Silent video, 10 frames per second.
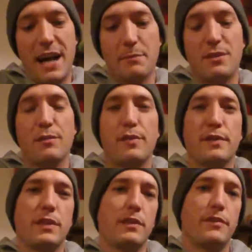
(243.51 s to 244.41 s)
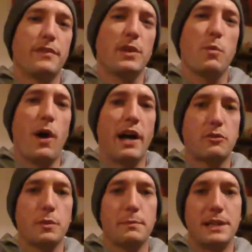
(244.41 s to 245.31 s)
up to 50
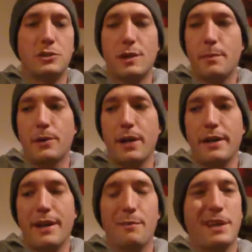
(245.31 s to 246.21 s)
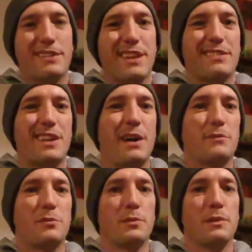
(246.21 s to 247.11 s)
watts with my dripper right now because that's
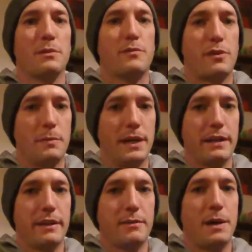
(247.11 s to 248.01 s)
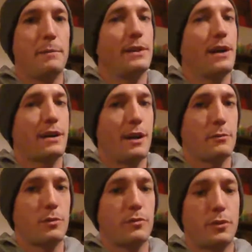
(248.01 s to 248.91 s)
comfortable for me. It might be not
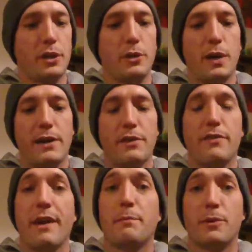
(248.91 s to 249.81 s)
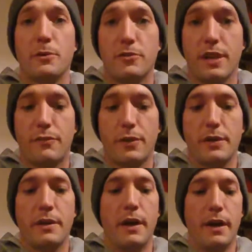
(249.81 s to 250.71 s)
comfortable for you. Every vapor is
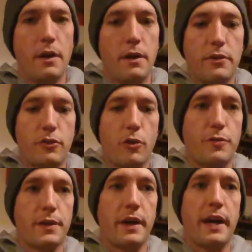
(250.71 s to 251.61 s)
different. So for the